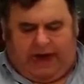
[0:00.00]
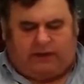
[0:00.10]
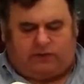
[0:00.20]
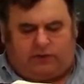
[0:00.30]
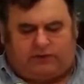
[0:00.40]

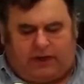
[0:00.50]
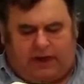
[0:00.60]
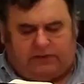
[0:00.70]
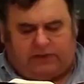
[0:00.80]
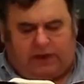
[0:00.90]

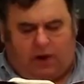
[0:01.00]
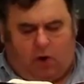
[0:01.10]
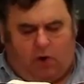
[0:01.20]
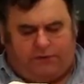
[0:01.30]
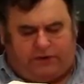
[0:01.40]
exercising
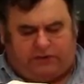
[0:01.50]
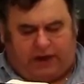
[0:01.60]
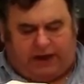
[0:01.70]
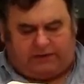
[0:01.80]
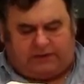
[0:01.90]

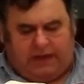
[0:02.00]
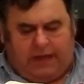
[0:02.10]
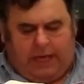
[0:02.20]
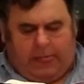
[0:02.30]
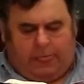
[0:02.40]
oversight,
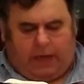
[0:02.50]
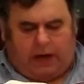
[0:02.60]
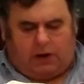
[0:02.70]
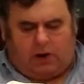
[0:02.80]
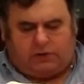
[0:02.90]

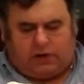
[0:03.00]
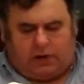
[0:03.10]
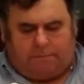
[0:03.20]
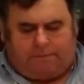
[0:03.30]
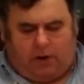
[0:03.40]
not under
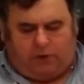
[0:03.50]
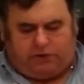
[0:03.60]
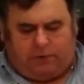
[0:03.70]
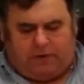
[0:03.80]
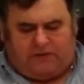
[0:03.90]

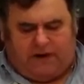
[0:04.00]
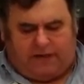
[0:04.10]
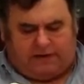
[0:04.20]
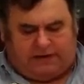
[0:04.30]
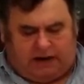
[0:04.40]
compulsion but
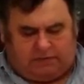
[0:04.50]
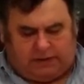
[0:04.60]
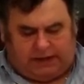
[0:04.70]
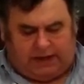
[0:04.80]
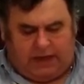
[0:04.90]

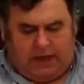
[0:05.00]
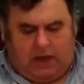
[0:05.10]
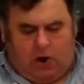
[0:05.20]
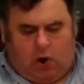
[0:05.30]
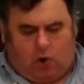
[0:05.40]
voluntarily,
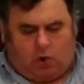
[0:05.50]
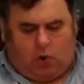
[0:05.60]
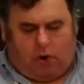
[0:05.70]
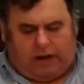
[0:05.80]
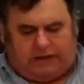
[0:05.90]

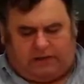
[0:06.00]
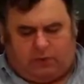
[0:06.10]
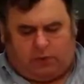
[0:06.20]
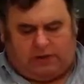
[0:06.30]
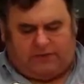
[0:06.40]
according to
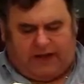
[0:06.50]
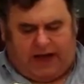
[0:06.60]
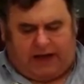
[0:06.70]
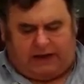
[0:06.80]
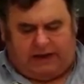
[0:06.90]
the will of
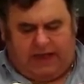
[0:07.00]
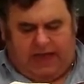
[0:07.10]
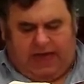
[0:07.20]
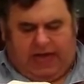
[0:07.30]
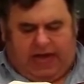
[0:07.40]
God,
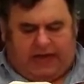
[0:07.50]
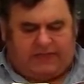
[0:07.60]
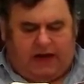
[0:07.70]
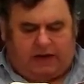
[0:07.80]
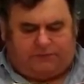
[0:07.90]

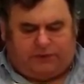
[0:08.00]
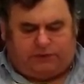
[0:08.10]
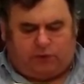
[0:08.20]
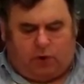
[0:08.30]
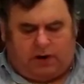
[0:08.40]
and not
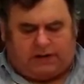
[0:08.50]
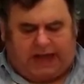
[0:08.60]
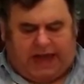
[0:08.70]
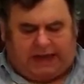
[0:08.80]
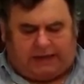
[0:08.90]
for
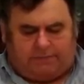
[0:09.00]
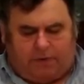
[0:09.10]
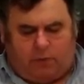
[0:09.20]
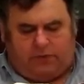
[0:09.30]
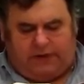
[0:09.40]
sordid gain,
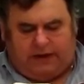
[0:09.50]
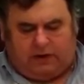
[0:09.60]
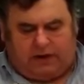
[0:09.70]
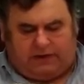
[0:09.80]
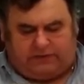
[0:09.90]
but with
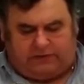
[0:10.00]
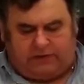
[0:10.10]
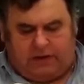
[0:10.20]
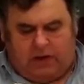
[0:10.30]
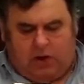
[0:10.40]

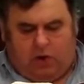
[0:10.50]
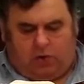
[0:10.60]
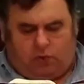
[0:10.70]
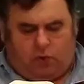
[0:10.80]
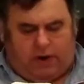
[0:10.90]
eagerness,
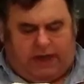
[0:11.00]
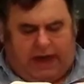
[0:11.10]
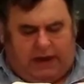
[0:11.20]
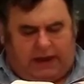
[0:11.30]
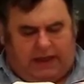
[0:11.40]
nor
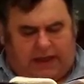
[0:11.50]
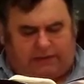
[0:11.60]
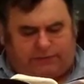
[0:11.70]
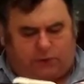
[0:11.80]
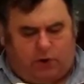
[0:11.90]
yet
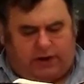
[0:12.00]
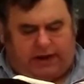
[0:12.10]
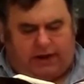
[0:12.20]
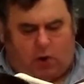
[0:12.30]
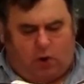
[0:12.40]
as
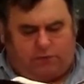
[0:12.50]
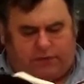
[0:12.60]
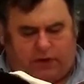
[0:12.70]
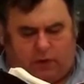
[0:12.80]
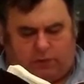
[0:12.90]
lording it
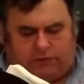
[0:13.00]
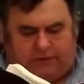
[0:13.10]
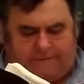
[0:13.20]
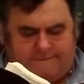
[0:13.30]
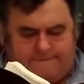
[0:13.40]
over
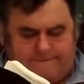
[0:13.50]
those